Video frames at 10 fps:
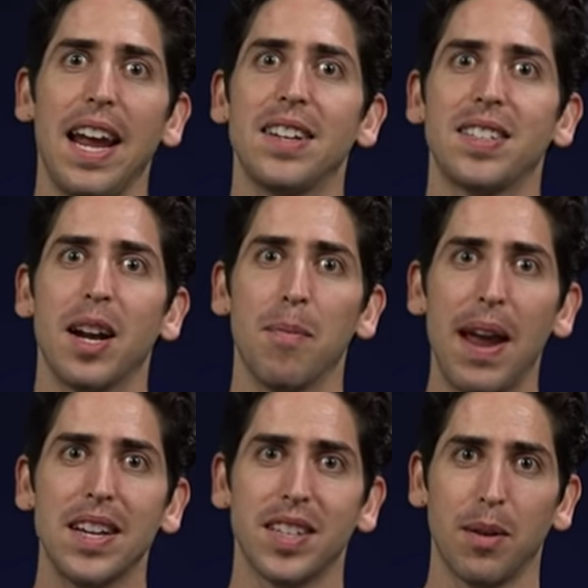It's an
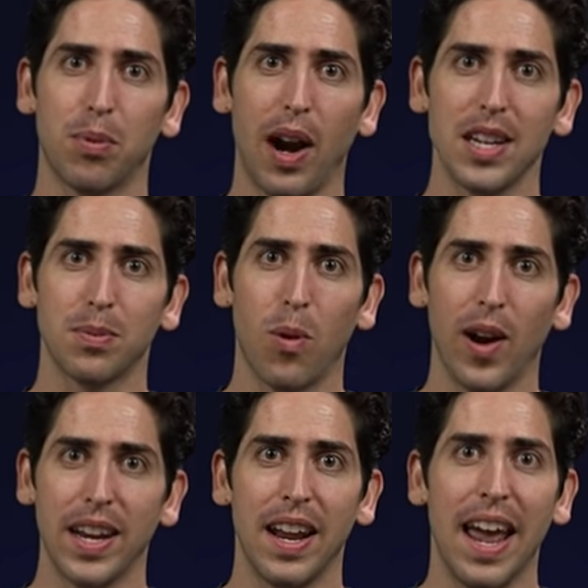amazing price
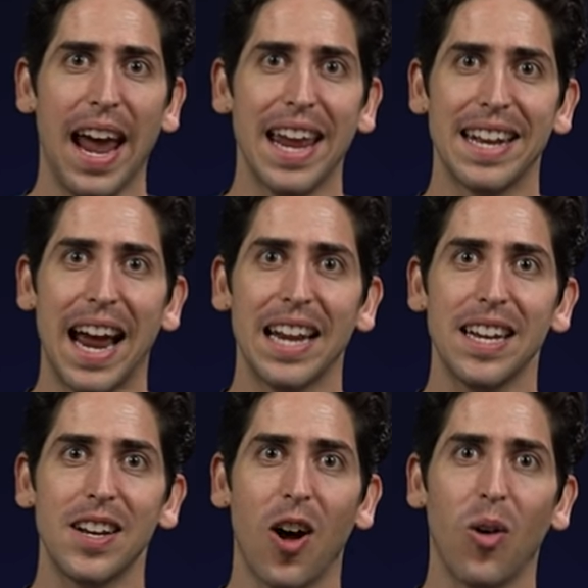point at
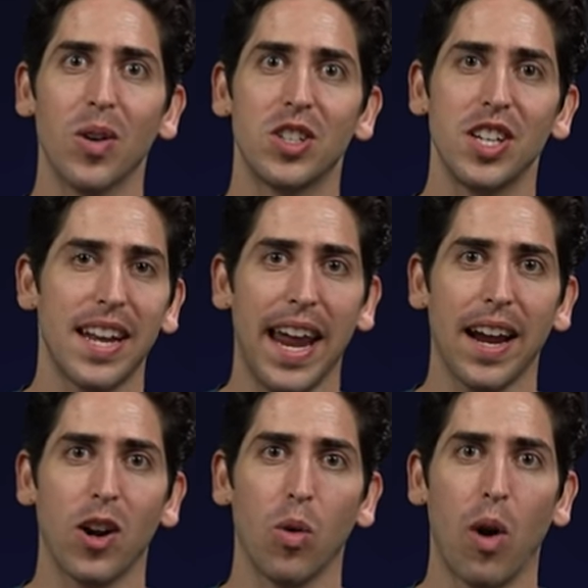$90. You
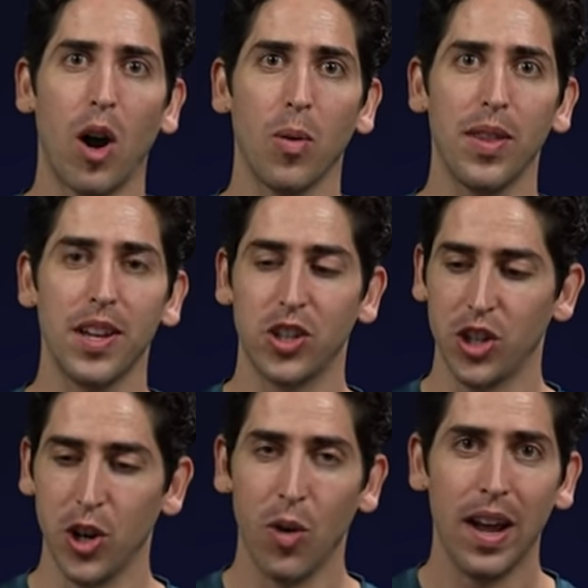can't go wrong with this
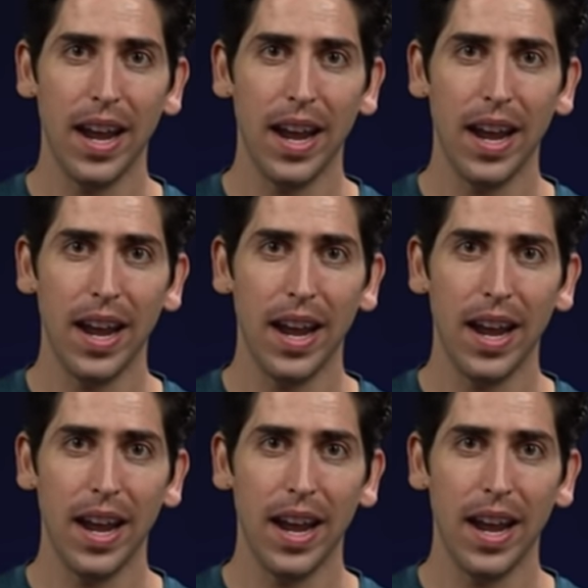shoe.